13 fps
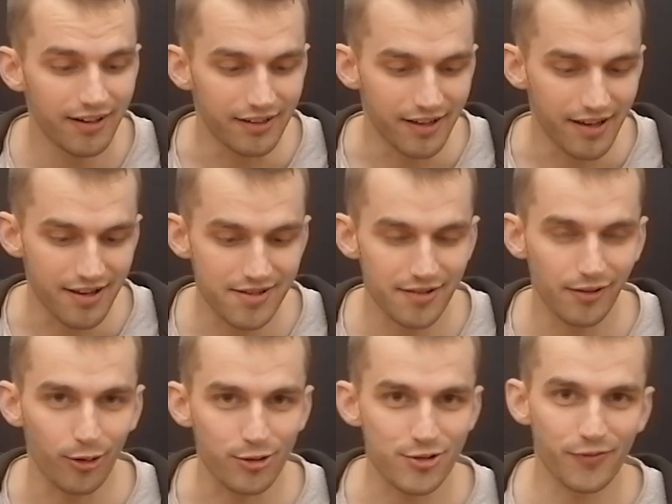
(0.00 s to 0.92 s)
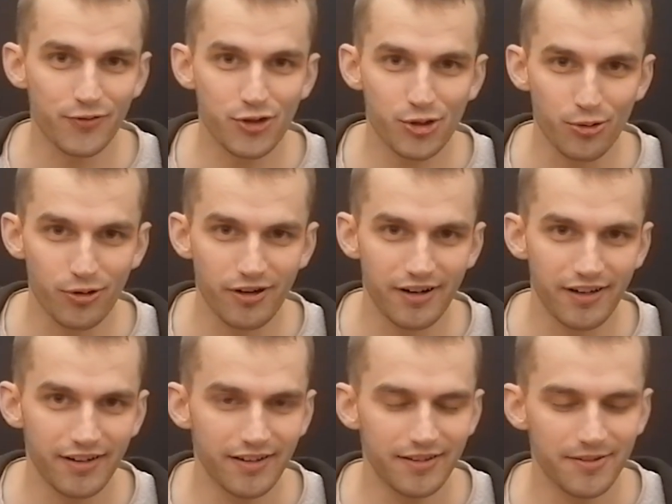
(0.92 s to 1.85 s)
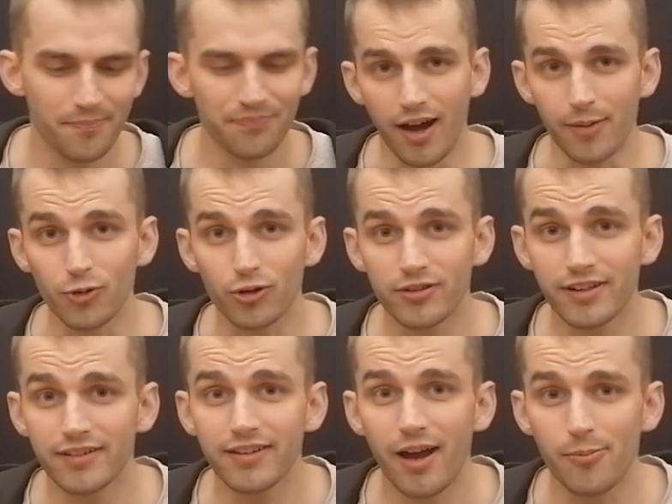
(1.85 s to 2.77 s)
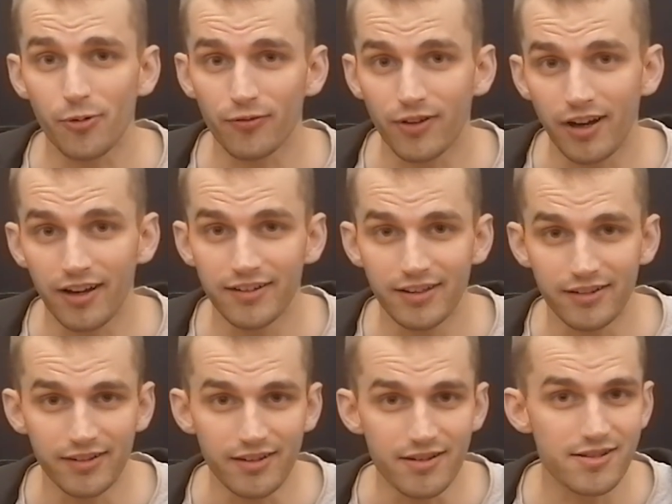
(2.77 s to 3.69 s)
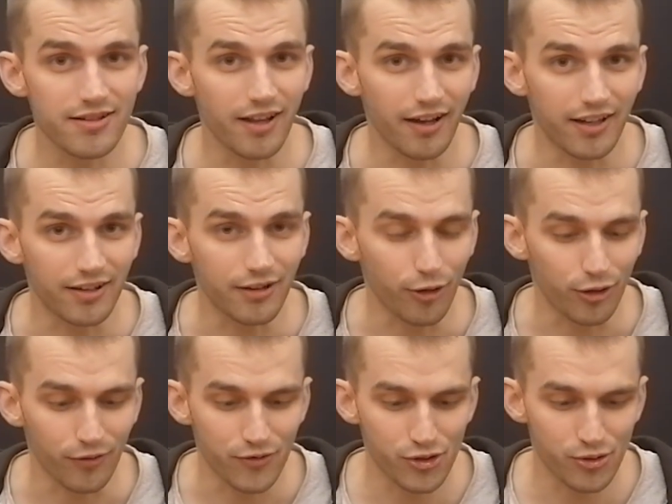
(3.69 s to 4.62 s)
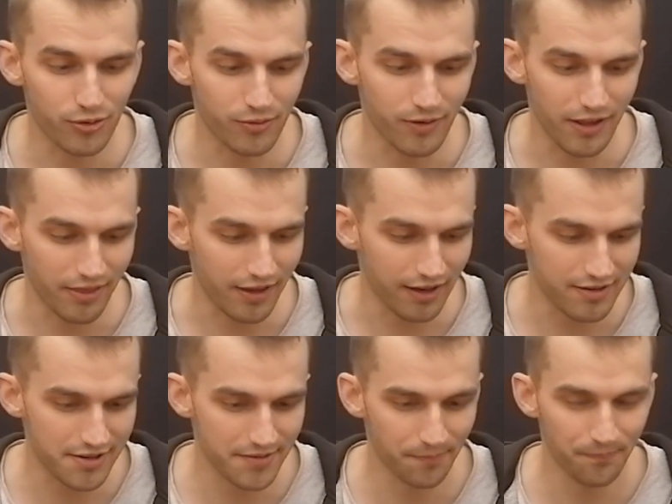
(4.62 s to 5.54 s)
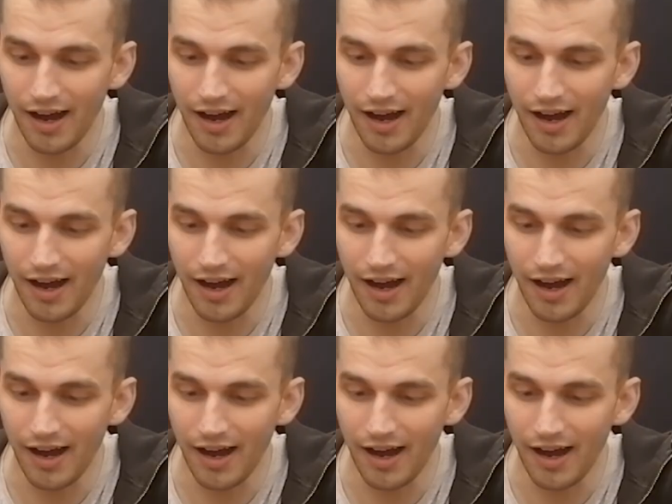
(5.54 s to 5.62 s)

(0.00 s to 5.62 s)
It has lots of sugar in it. I'm not that type of guy that eats like a lot of sugary things.